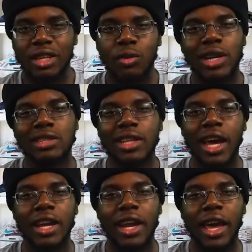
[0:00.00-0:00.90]
He wears
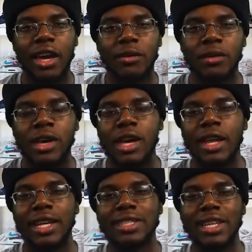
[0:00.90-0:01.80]
9.5,
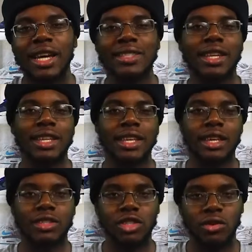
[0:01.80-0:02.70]
and that's the size I had to
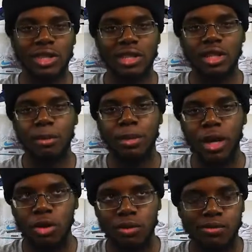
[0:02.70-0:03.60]
get. So it took
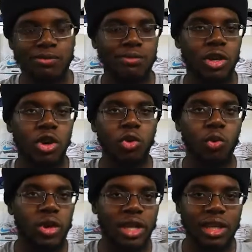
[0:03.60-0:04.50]
about a
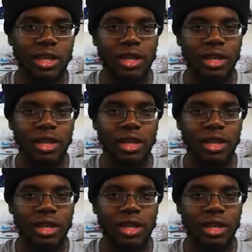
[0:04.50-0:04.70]
week